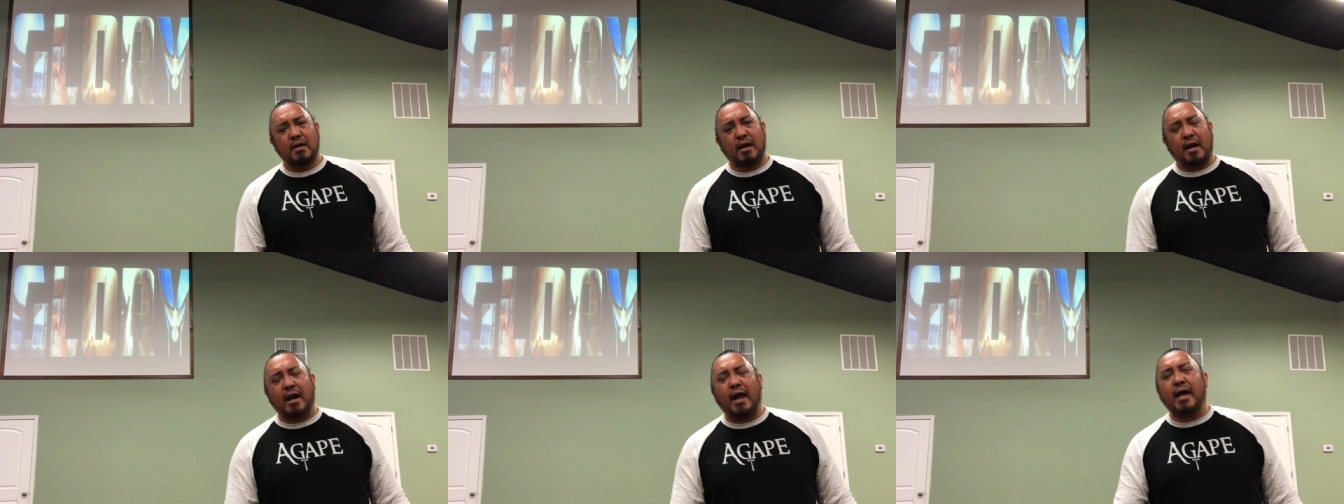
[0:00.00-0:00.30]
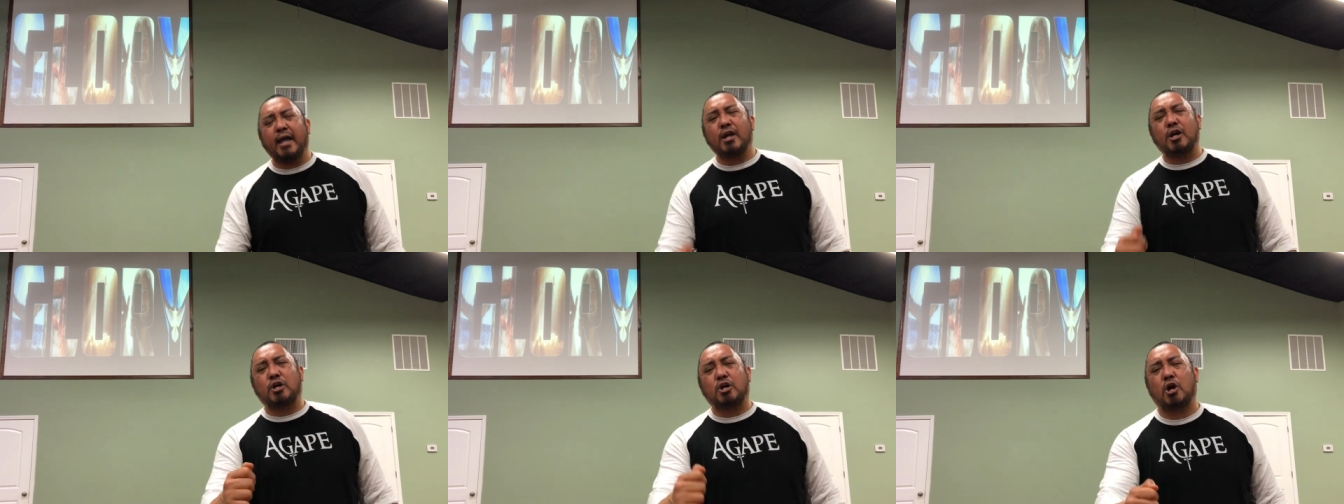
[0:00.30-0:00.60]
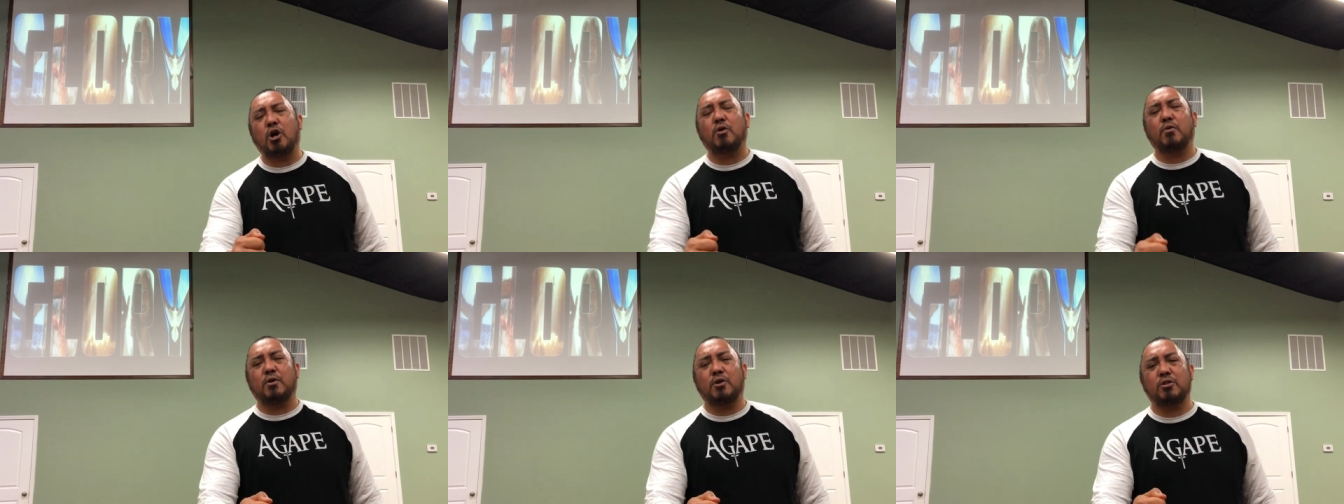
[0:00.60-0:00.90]
And I
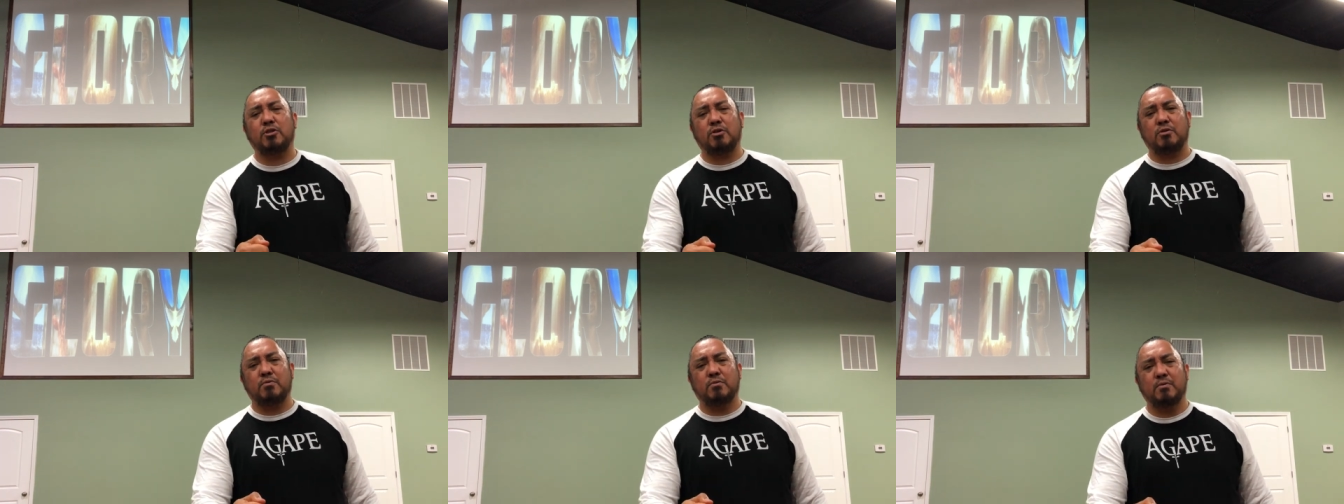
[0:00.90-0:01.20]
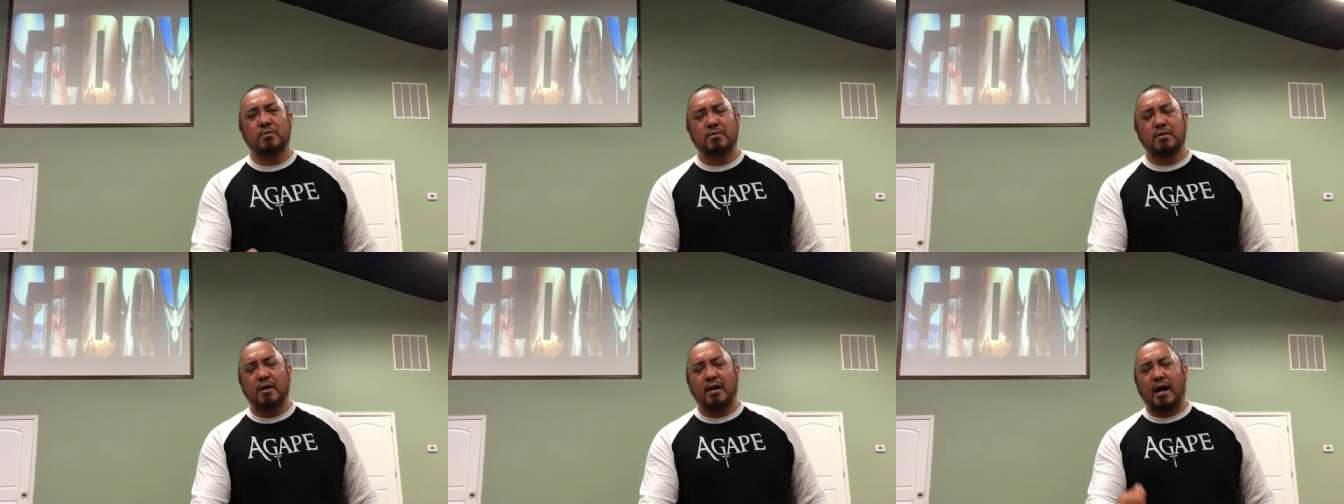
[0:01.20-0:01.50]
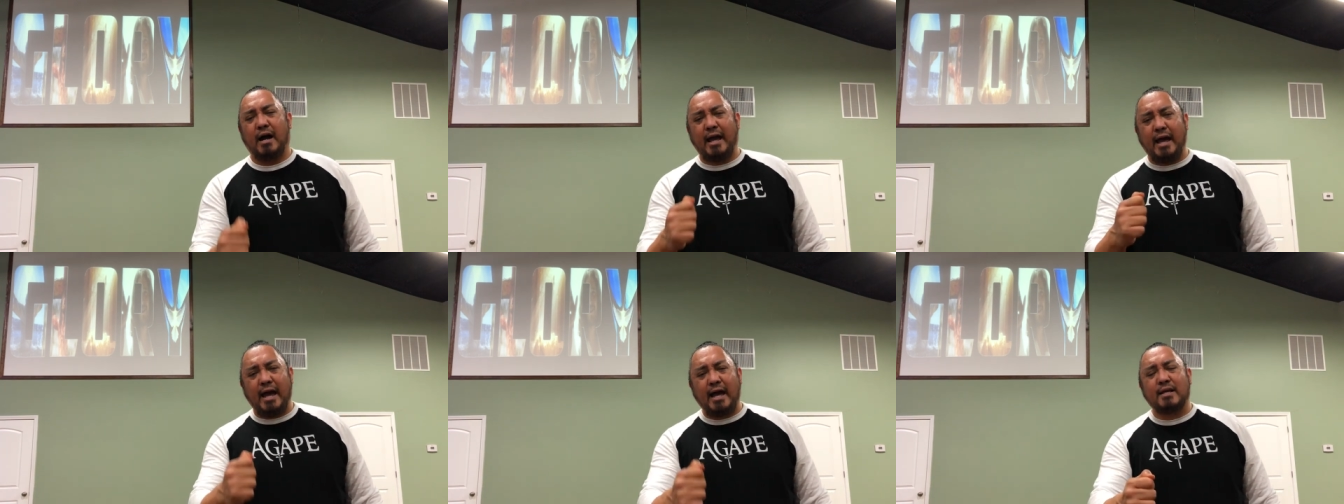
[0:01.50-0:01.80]
encourage you.
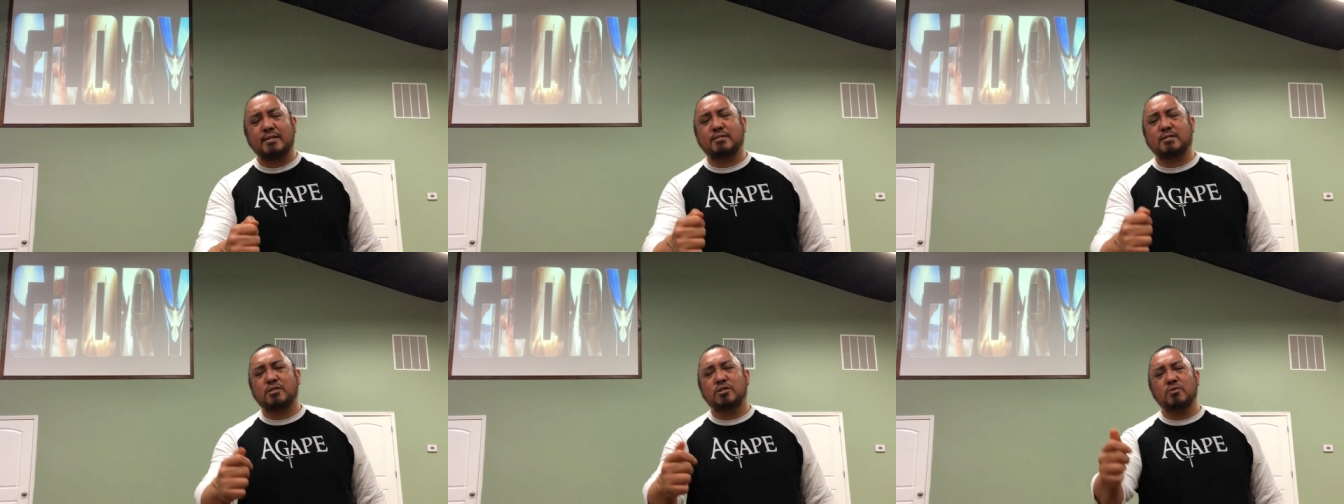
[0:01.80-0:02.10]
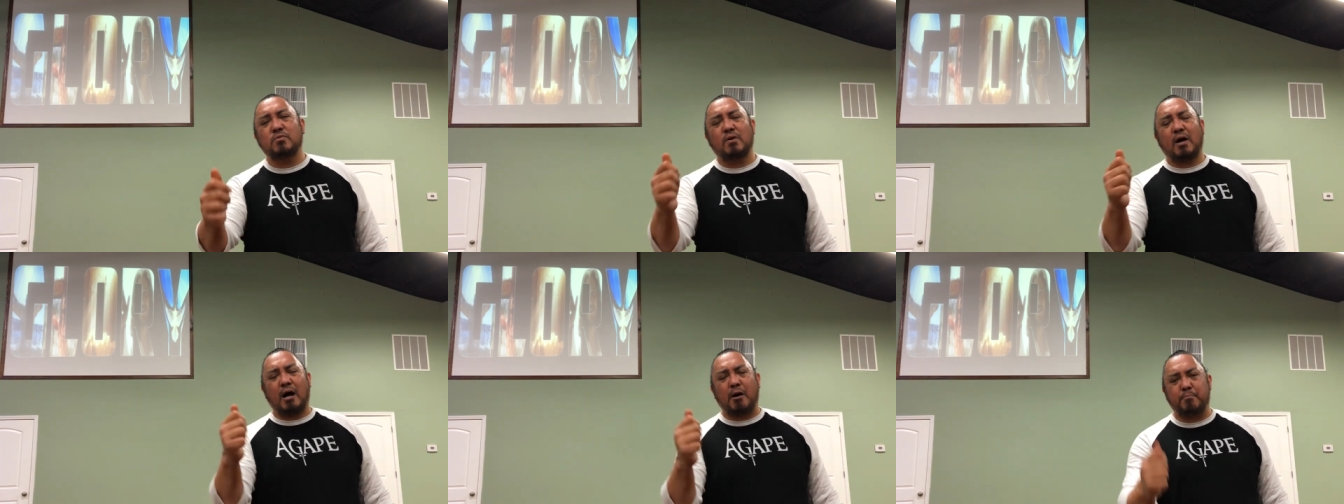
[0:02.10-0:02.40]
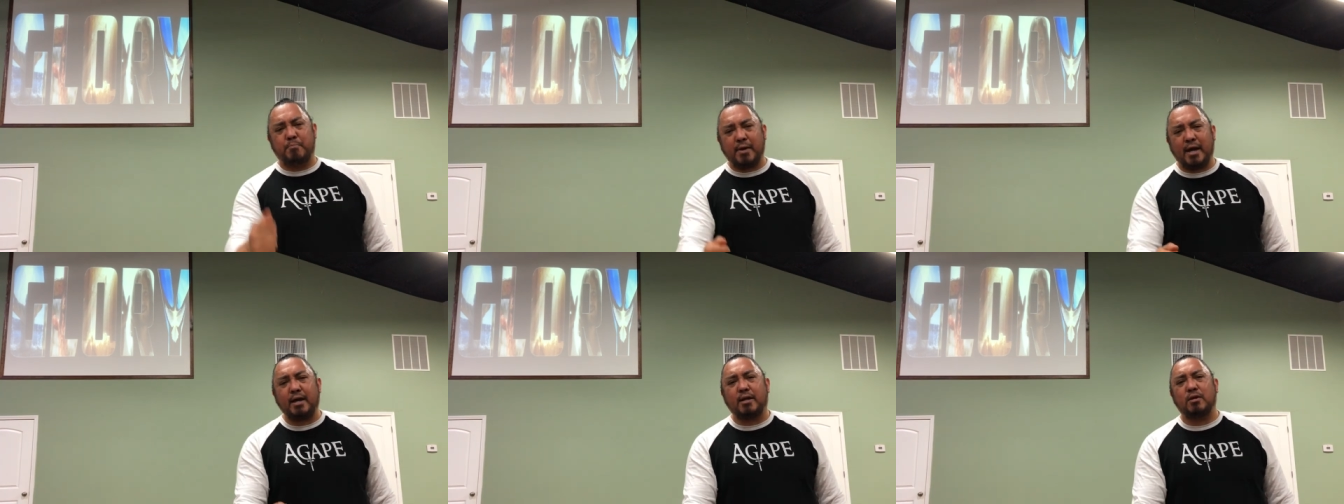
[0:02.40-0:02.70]
I ask you. I
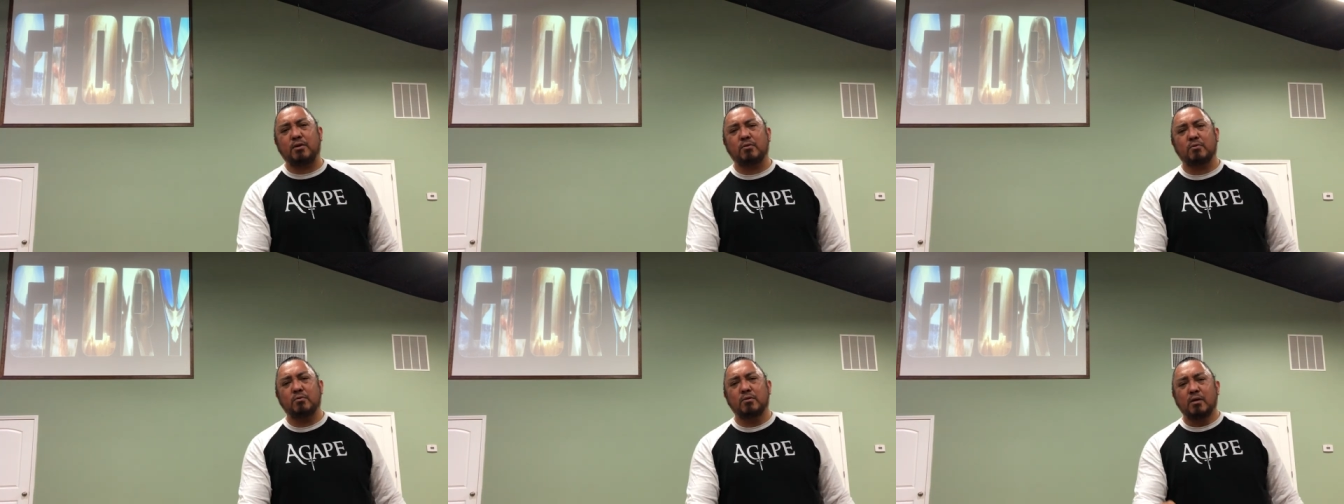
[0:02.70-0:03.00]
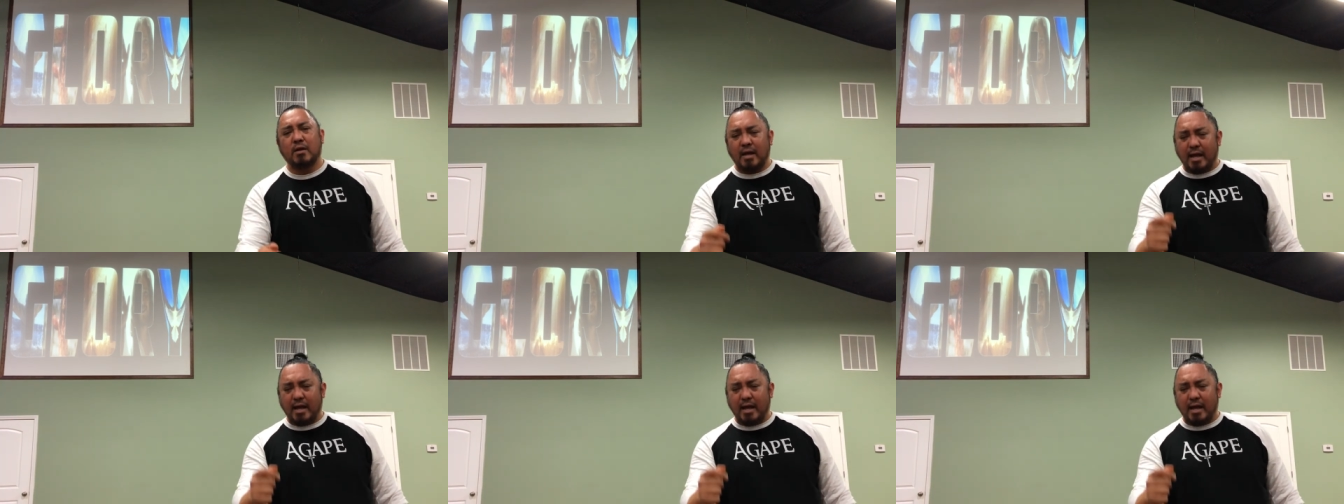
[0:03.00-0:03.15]
beg you.